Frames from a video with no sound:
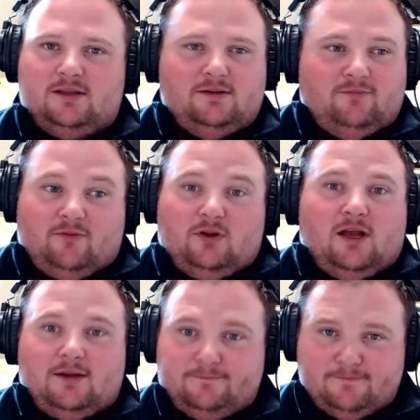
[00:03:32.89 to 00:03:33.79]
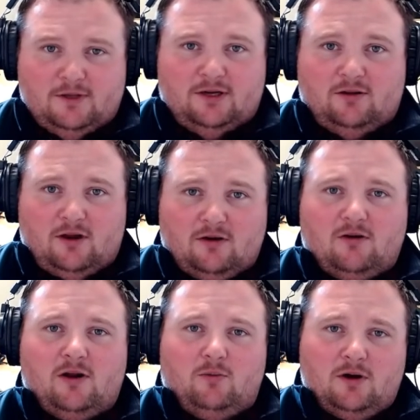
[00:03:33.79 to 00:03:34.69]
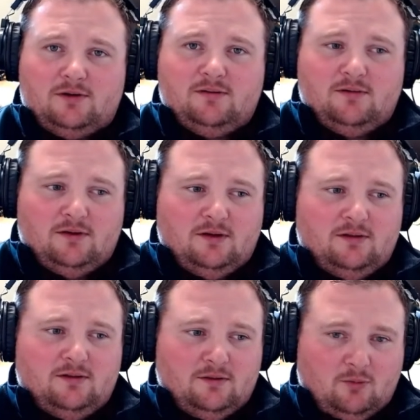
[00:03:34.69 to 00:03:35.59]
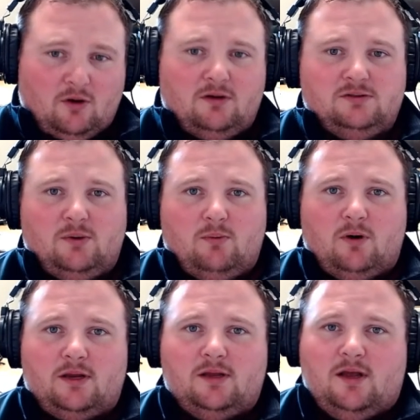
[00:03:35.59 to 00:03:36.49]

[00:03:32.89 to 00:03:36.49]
The harder I worked, the more I was rewarded.